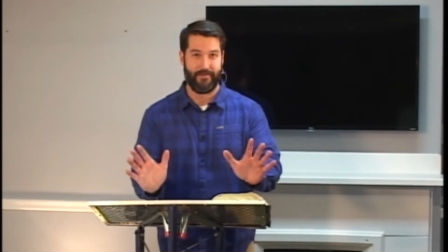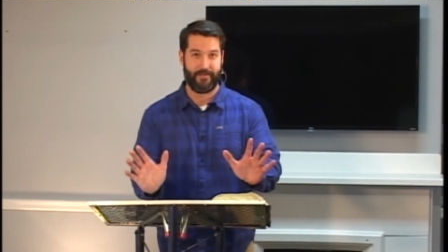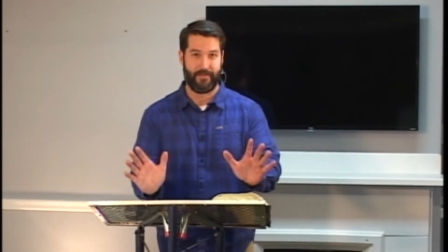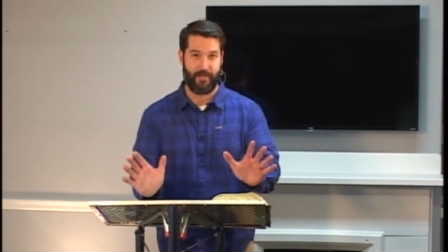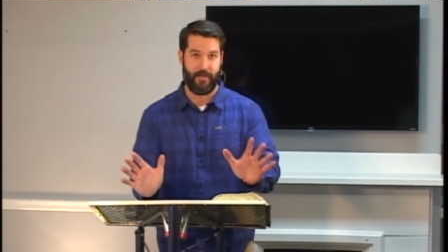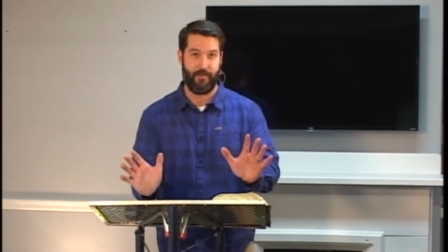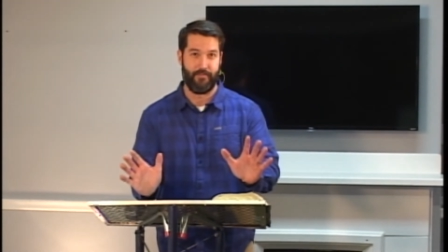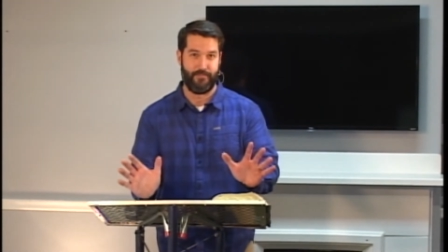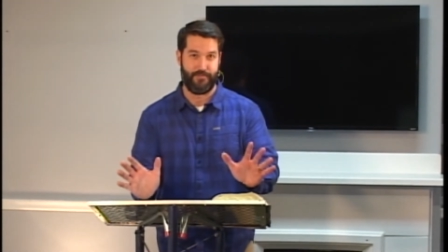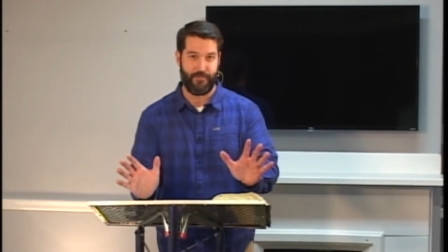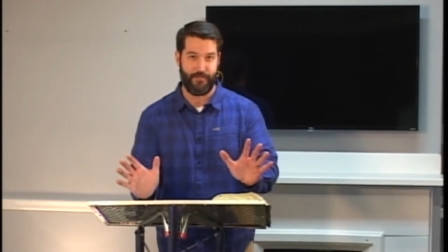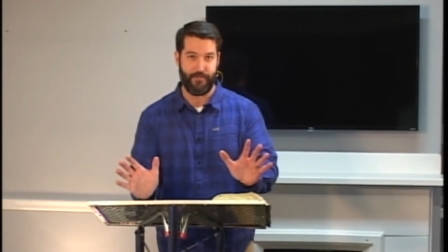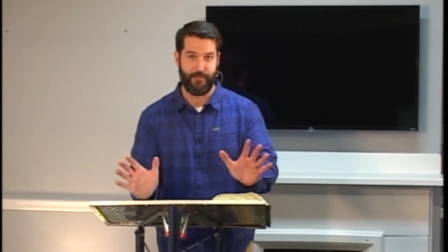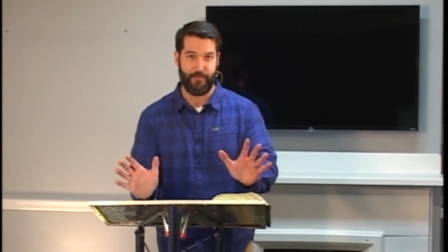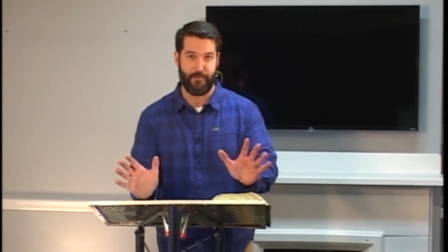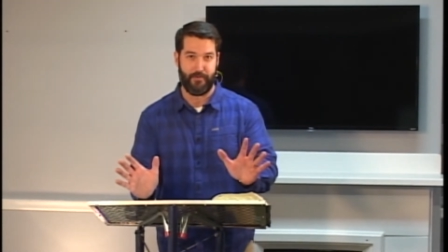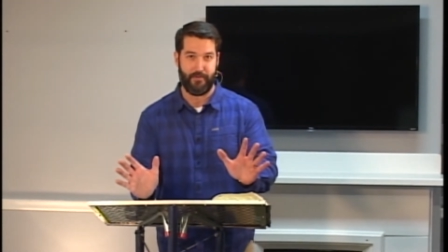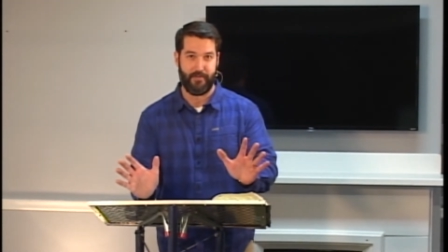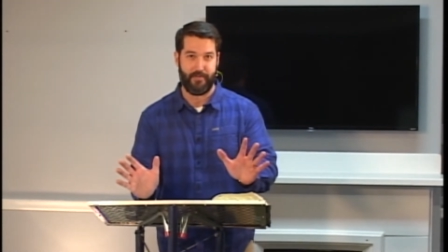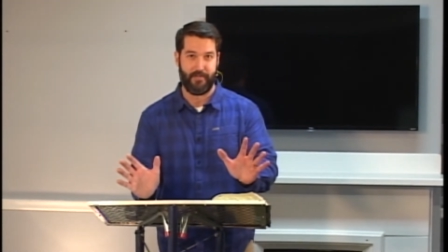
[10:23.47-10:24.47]
come
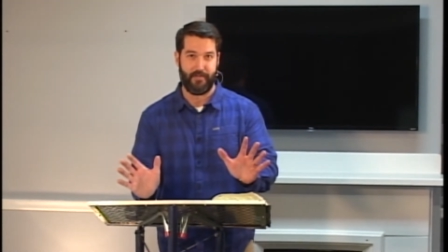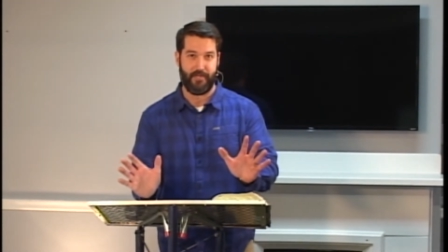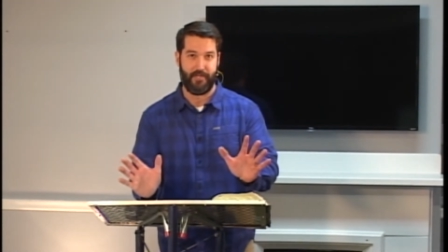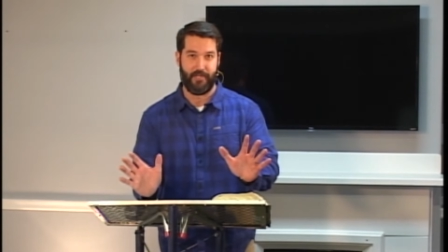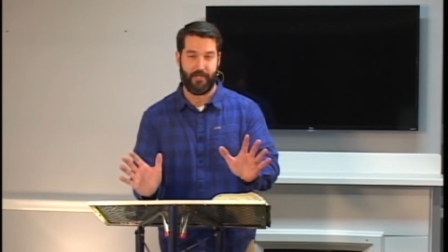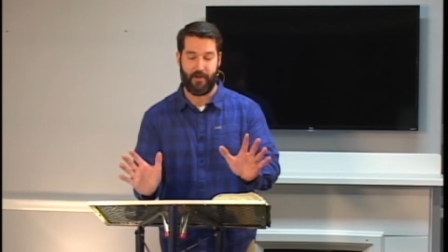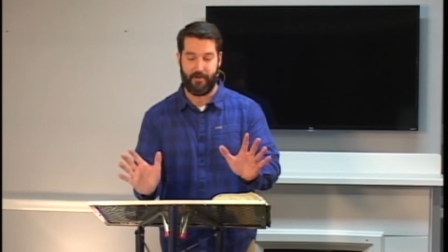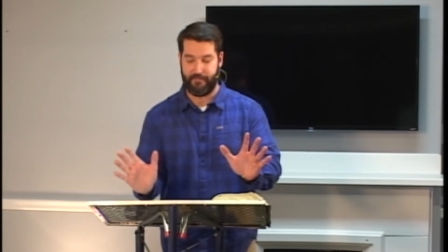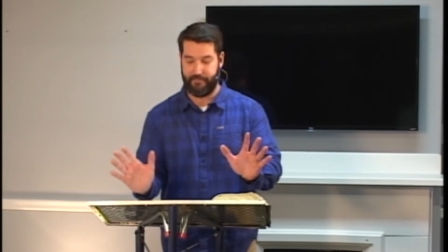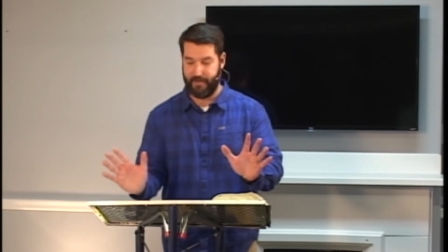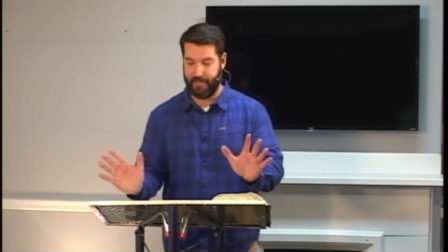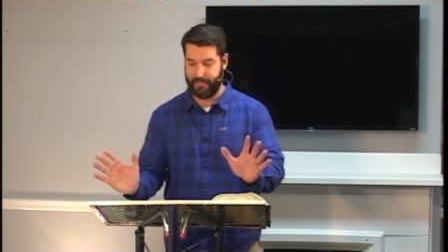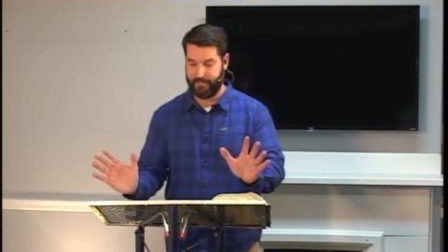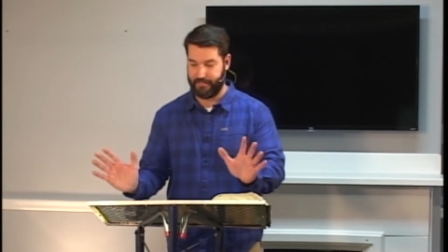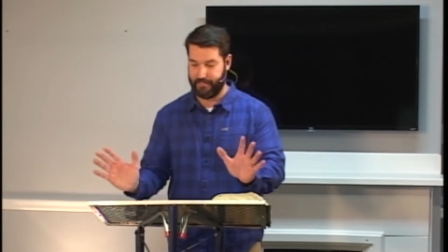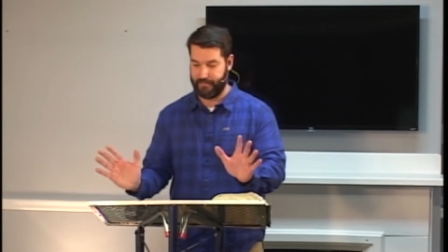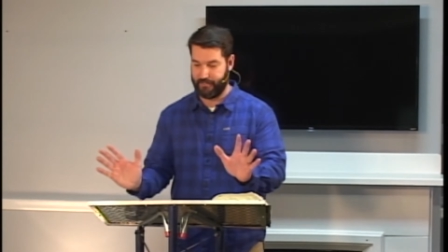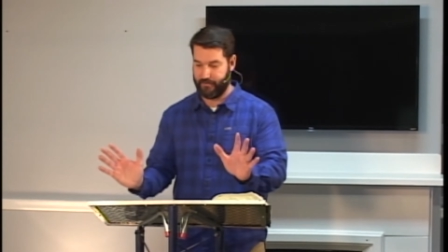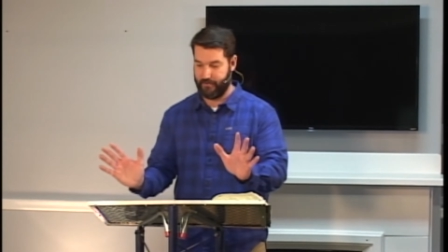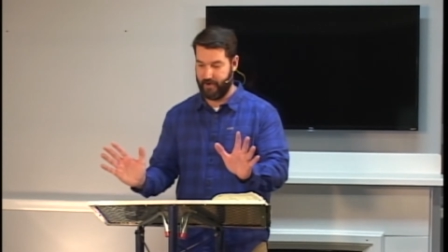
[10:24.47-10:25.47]
to in our faith
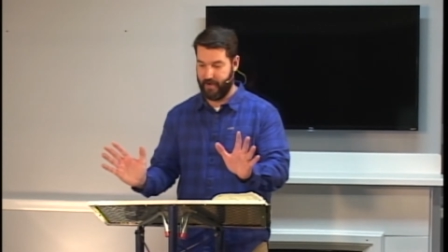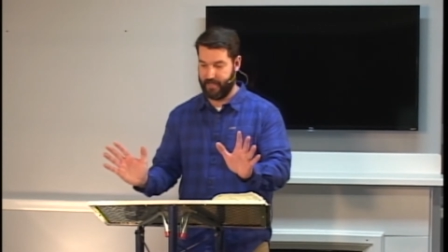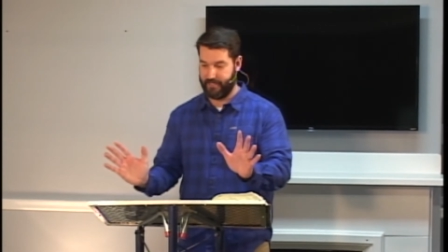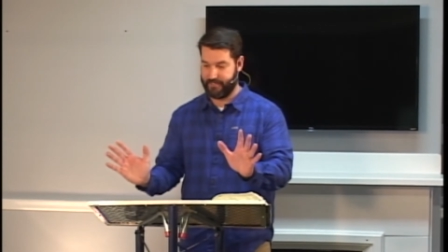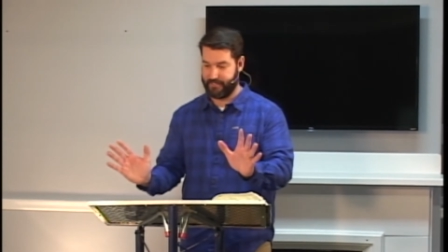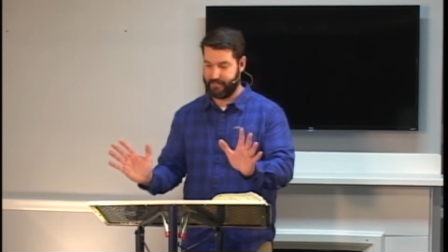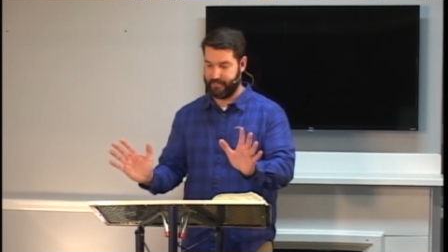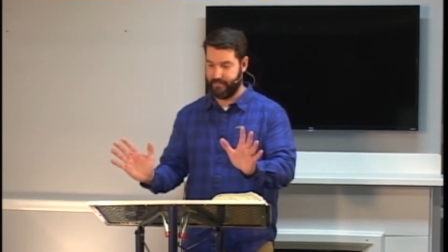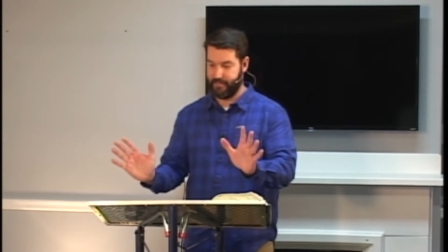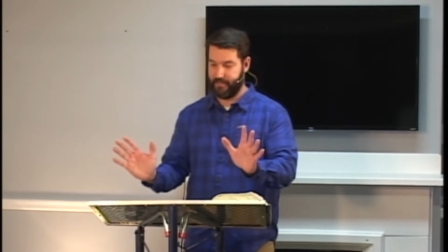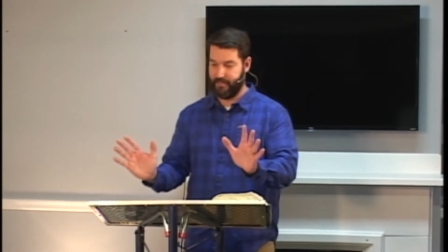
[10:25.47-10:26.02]
in Christ.